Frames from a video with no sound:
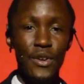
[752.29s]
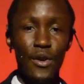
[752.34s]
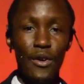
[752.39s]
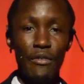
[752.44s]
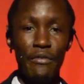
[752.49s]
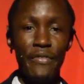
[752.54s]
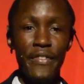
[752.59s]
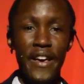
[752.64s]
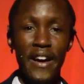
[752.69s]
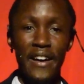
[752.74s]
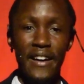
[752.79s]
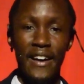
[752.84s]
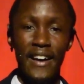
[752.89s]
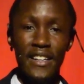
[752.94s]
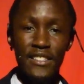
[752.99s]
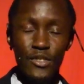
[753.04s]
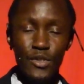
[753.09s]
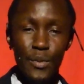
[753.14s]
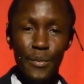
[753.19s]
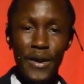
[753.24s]
of their
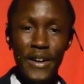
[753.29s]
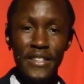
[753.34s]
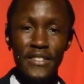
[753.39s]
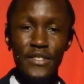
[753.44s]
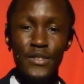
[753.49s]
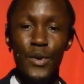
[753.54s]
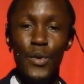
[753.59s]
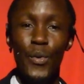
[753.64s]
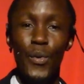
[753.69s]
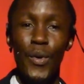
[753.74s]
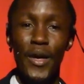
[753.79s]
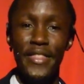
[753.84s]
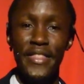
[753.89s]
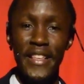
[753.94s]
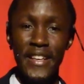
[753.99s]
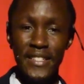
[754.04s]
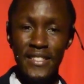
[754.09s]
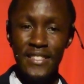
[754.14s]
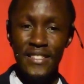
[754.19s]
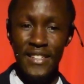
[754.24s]
customers were
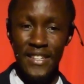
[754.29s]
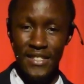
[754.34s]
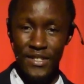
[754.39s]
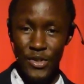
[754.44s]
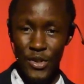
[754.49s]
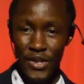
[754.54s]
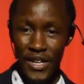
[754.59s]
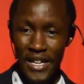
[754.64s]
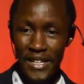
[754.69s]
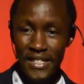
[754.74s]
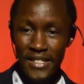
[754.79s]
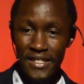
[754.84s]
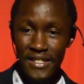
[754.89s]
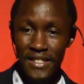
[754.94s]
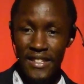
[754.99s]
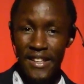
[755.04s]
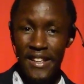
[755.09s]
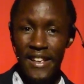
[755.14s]
these restaurants,